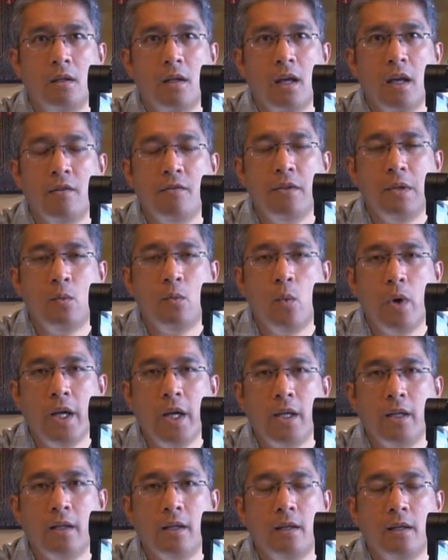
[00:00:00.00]
heavy
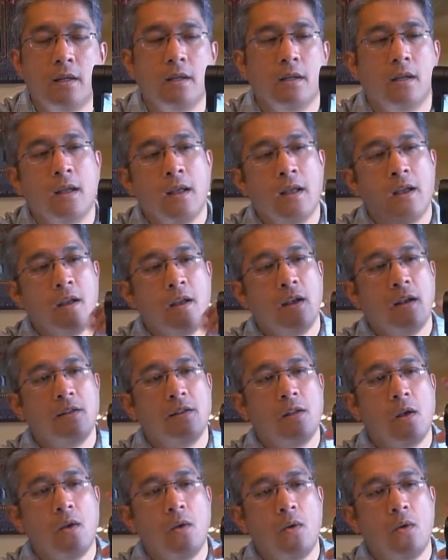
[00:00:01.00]
weight.
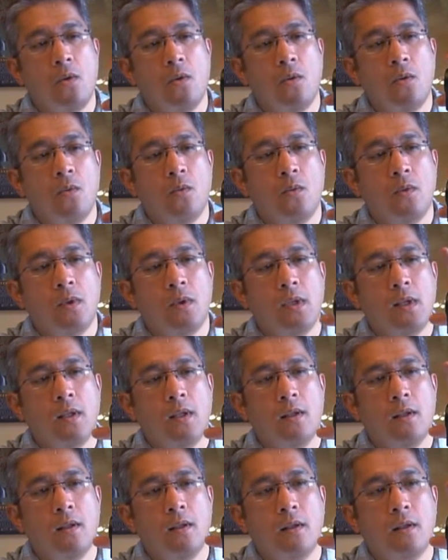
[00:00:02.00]
So
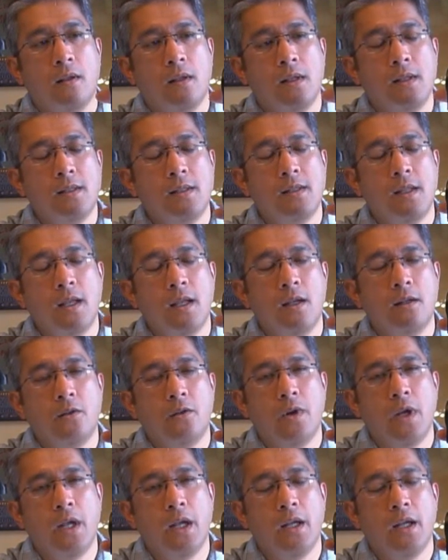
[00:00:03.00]
this Zhiyun
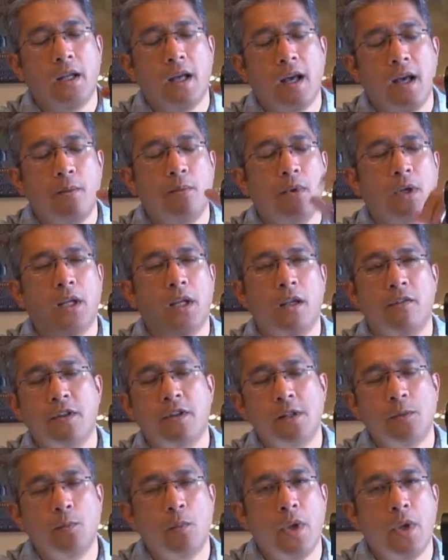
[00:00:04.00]
Crane, I believe,
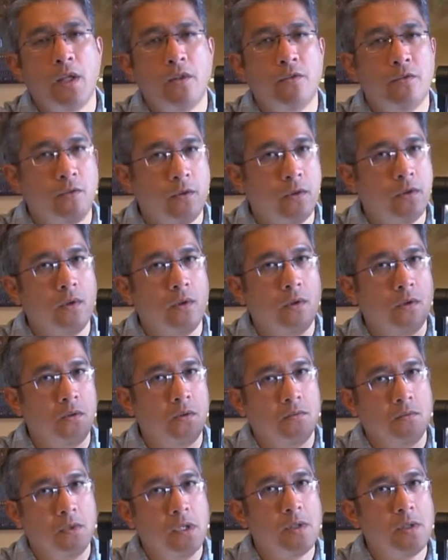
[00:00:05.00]
is meant
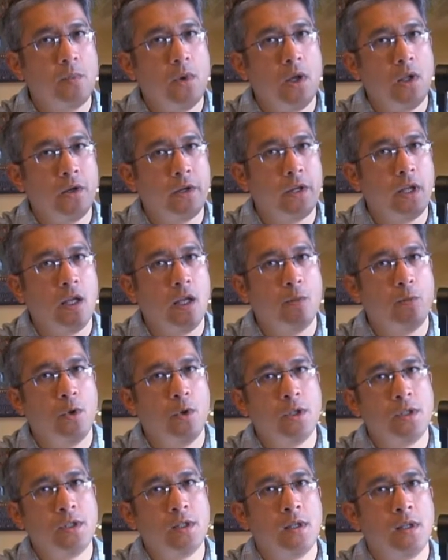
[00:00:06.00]
for the smaller
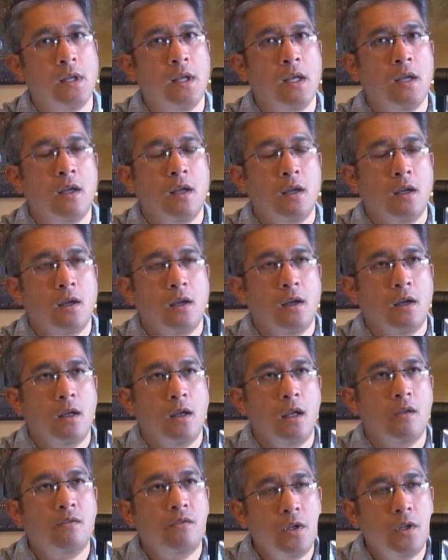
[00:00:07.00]
cameras.
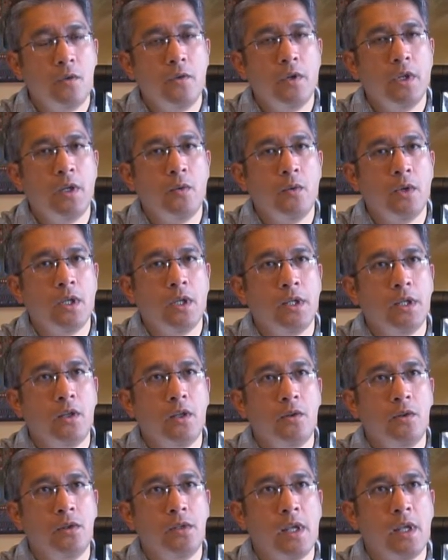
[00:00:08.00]
If you really want to
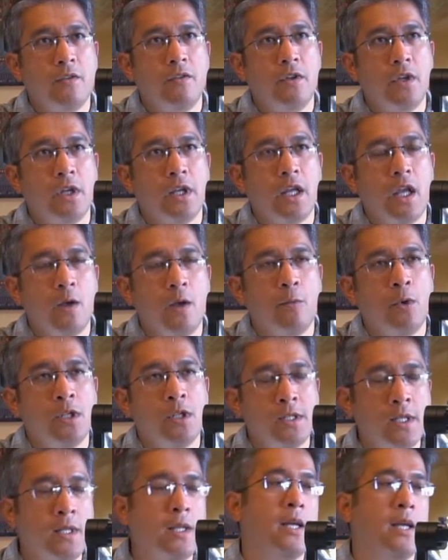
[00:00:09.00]
use heavier
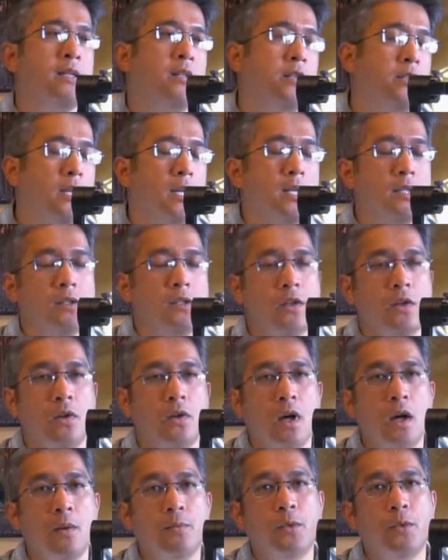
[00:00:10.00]
cameras, then I suggest
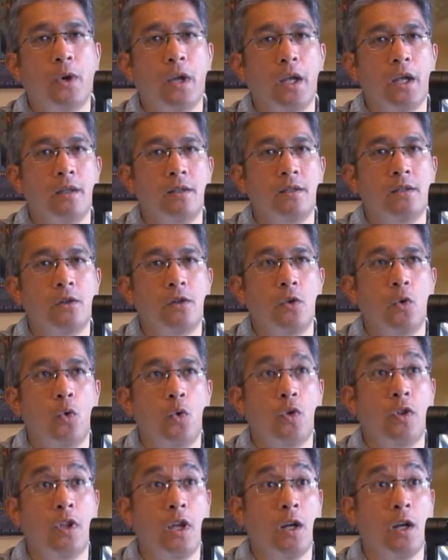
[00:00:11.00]
you upgrade
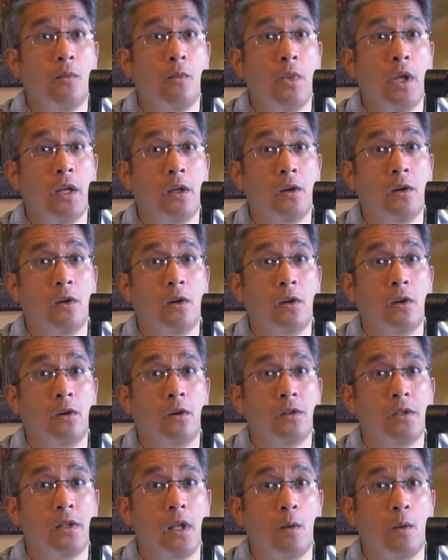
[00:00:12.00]
to their
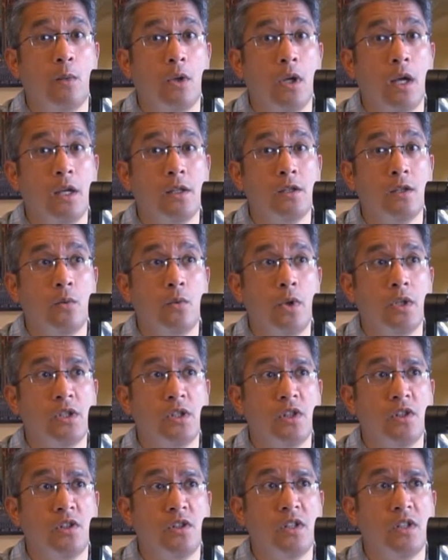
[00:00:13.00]
bigger stabilizer,
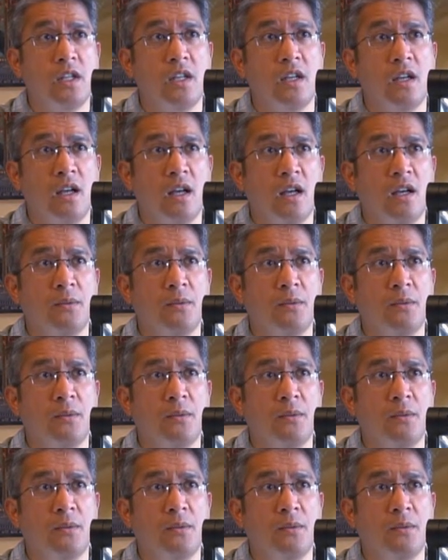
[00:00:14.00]
which is the,